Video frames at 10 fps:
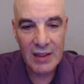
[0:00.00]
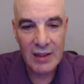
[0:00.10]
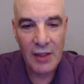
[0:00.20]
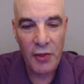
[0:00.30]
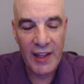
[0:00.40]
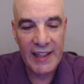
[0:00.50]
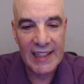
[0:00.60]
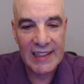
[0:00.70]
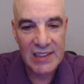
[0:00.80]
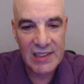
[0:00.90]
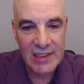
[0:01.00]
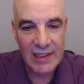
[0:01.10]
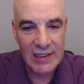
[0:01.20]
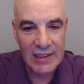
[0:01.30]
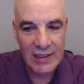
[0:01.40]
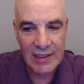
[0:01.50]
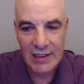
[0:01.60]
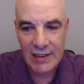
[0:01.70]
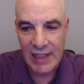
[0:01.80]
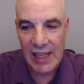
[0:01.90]
the thing is,
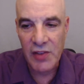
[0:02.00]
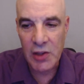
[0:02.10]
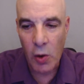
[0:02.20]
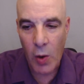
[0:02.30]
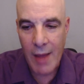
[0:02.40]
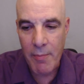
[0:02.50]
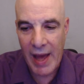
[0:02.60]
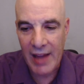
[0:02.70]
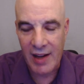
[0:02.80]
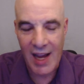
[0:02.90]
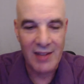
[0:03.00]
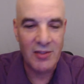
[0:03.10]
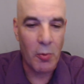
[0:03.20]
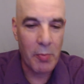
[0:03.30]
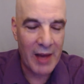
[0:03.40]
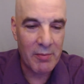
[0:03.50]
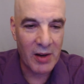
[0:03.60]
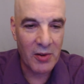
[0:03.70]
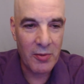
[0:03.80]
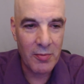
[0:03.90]
even though I don't
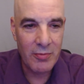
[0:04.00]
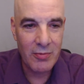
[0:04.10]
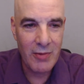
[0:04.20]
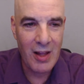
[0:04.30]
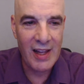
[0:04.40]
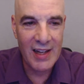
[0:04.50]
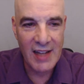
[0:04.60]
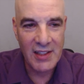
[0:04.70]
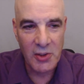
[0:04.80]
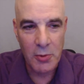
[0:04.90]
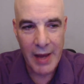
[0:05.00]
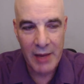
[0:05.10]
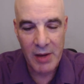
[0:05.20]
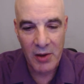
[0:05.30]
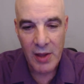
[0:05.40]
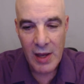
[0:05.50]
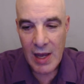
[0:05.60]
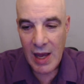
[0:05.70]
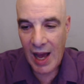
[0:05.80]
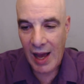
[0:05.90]
badmouth. Well, I kind of do
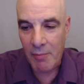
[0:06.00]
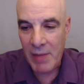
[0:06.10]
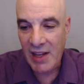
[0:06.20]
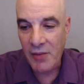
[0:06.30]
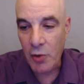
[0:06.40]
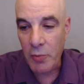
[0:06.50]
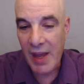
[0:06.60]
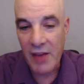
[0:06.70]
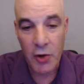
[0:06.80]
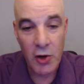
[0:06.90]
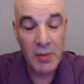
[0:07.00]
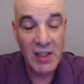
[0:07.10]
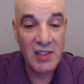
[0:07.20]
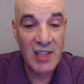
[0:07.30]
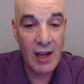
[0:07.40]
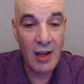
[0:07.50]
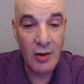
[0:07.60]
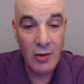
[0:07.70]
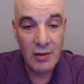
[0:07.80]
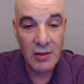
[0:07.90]
badmouth. Many of you may have heard me say
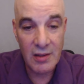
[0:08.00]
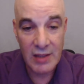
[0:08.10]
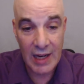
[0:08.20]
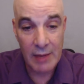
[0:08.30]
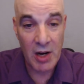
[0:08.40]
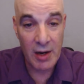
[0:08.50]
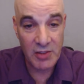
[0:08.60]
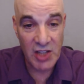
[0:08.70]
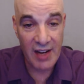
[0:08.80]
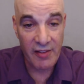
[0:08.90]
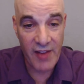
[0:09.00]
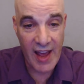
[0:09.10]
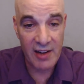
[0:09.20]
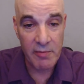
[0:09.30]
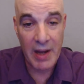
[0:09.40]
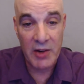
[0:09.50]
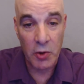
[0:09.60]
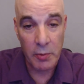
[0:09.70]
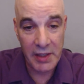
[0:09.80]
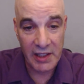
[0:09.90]
that I'm not a giant fan of
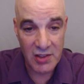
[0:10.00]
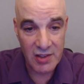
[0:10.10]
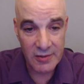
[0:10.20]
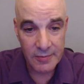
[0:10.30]
binaural beats.